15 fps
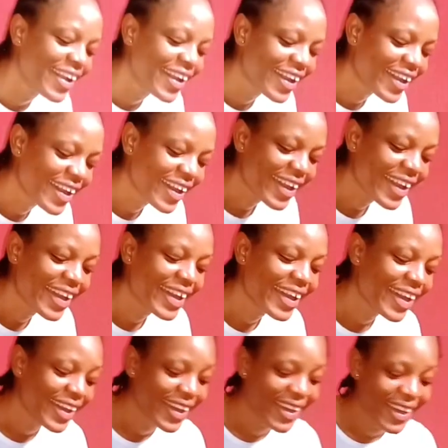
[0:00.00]
god,
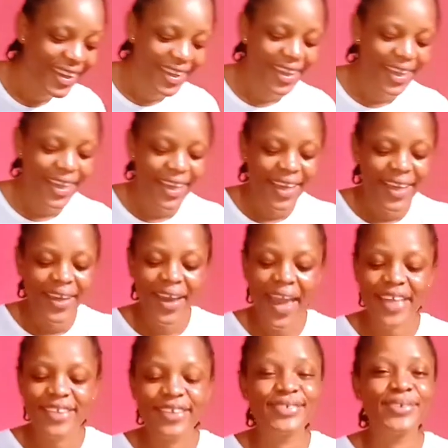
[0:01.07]

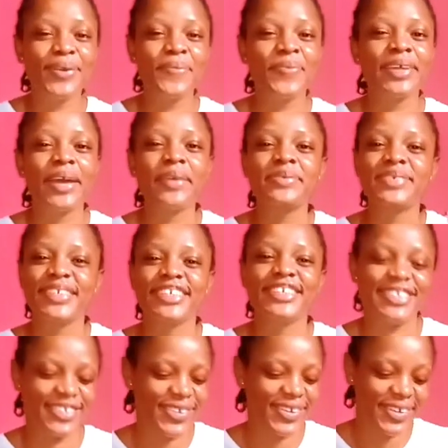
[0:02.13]
I just hope what I'm saying
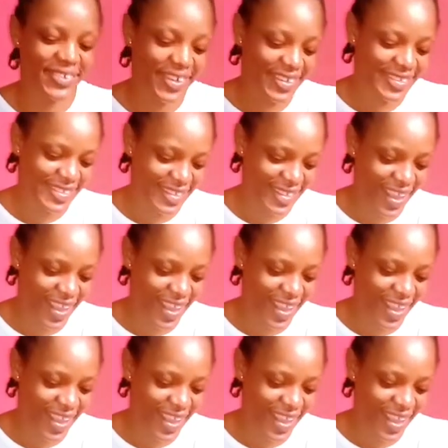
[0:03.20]
is the correct.